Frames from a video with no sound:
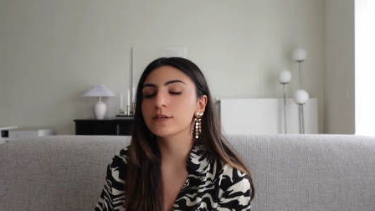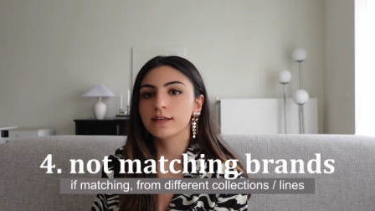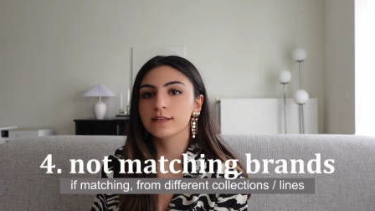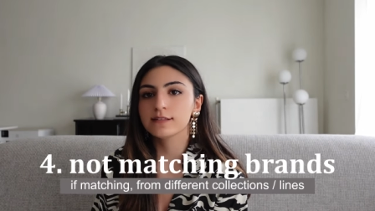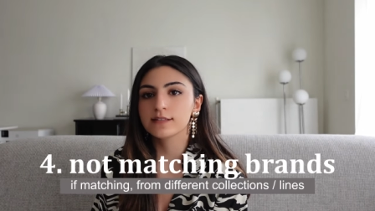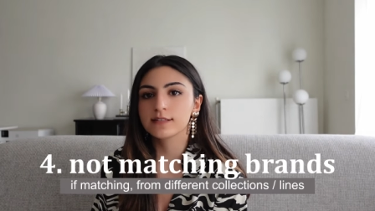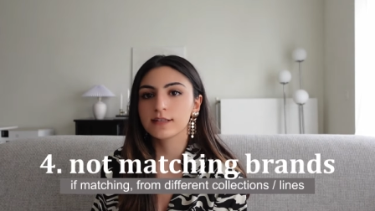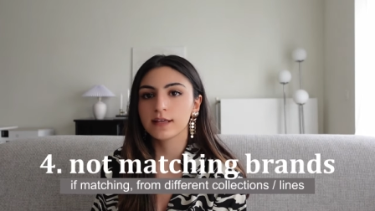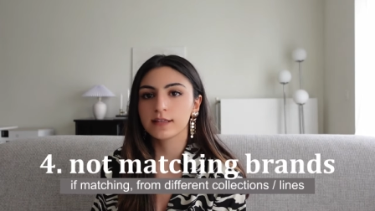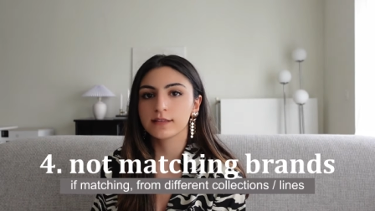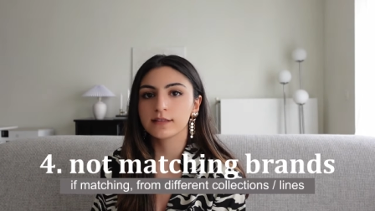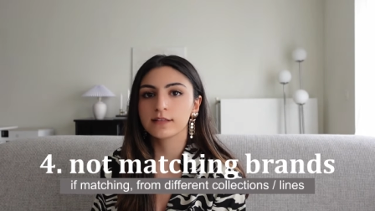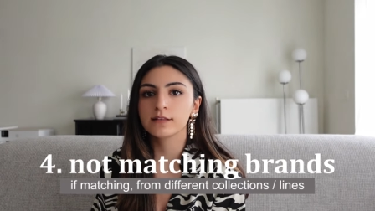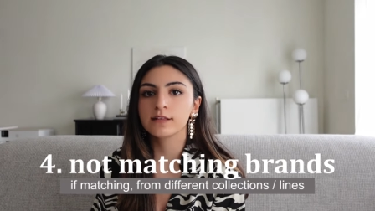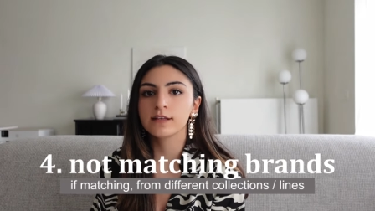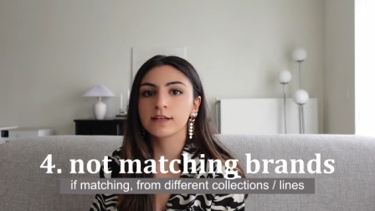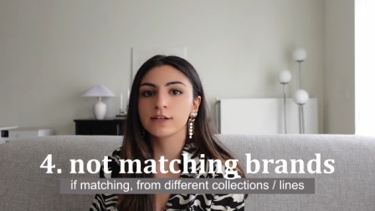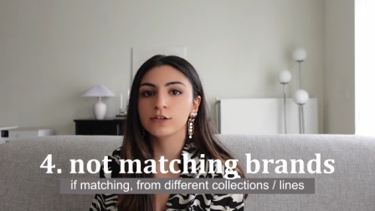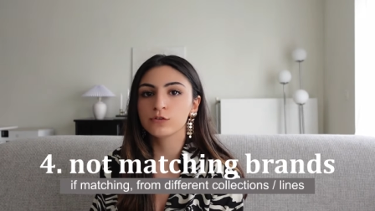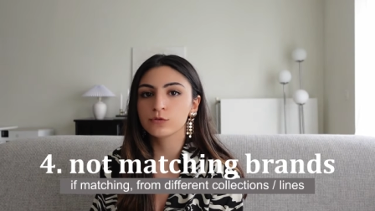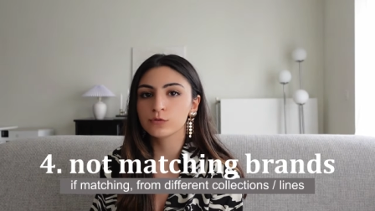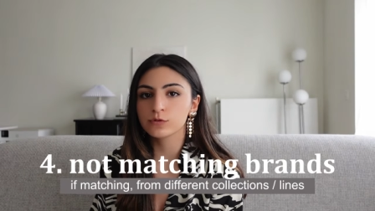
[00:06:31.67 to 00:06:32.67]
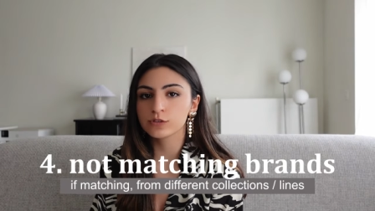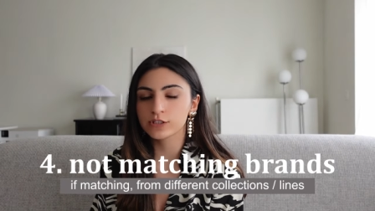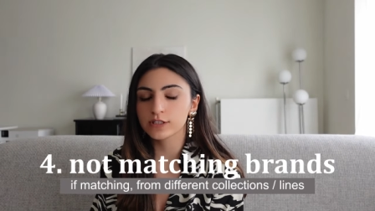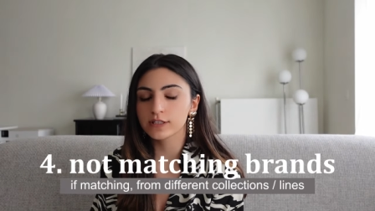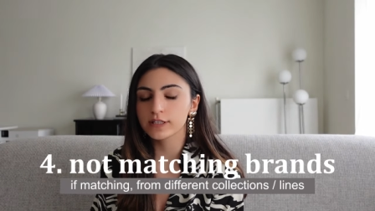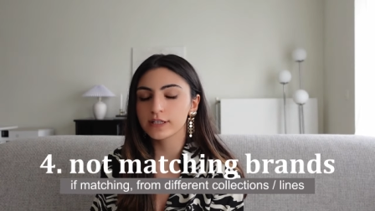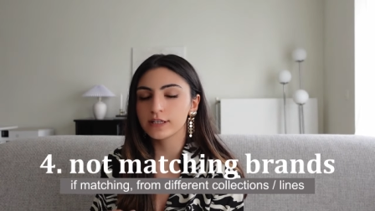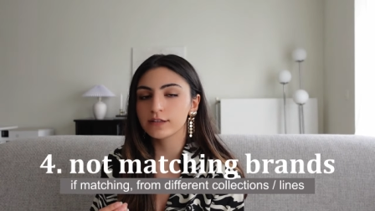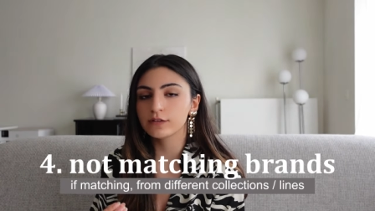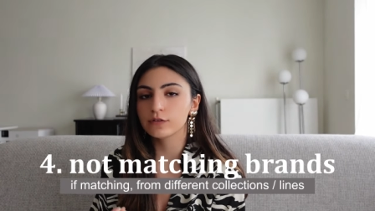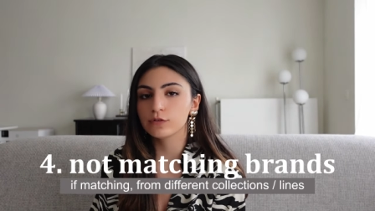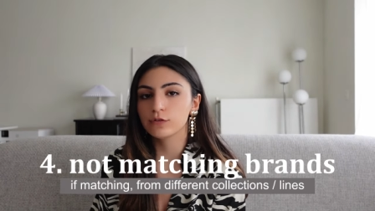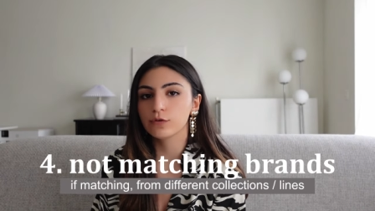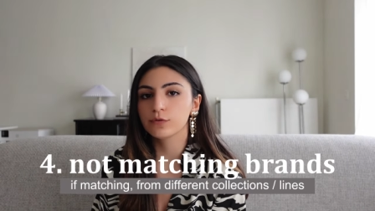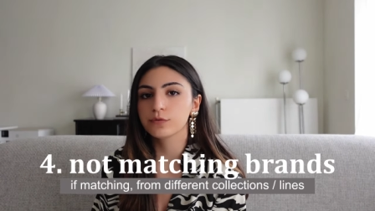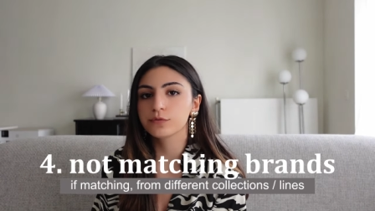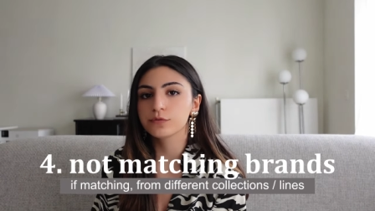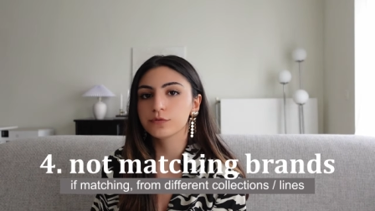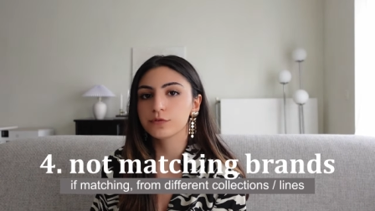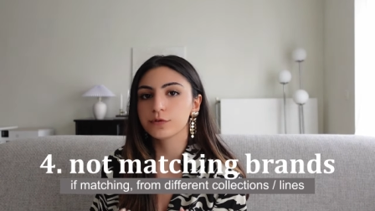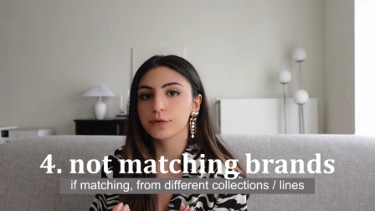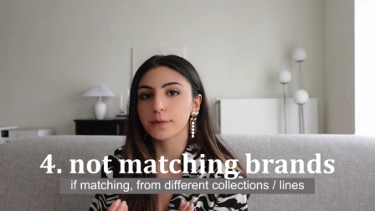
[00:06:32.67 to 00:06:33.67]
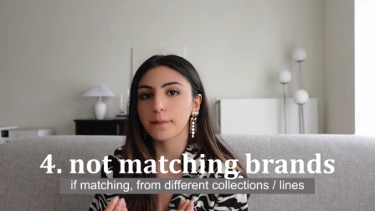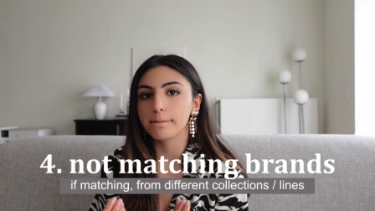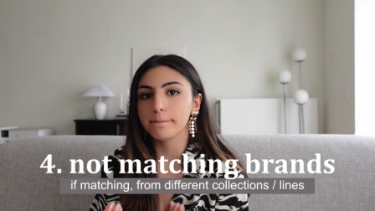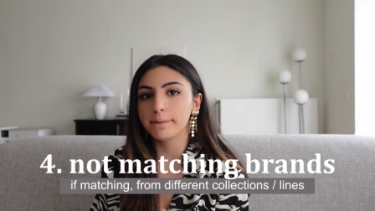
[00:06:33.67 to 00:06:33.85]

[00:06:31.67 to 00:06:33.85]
is that they usually don't